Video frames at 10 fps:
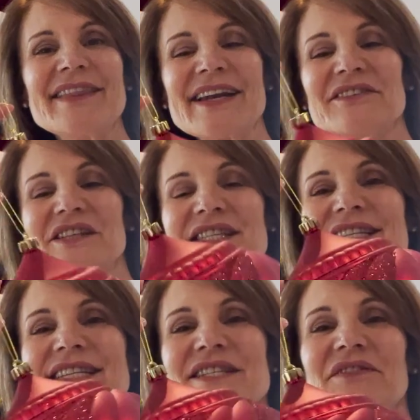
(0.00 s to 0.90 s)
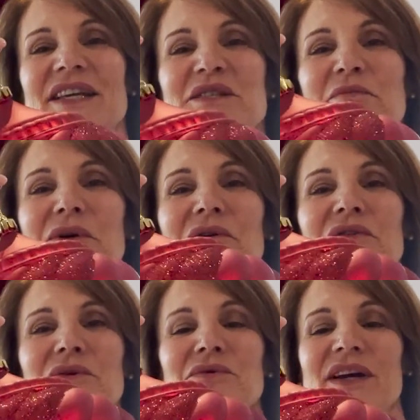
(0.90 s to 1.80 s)
then I've got 6 of these
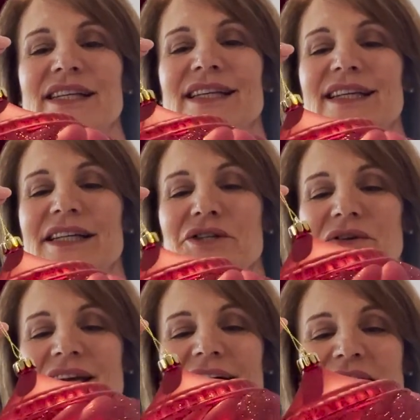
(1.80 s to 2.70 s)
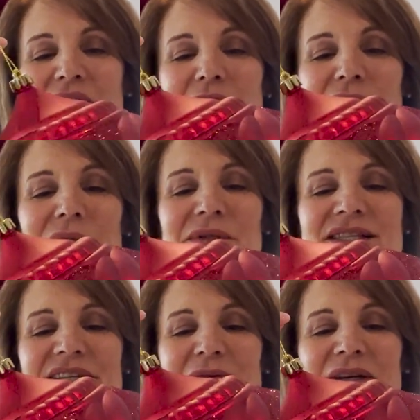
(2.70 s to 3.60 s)
beautiful red glittery onion balls
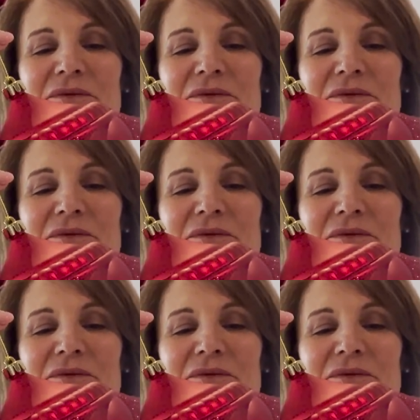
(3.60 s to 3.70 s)
that I'm going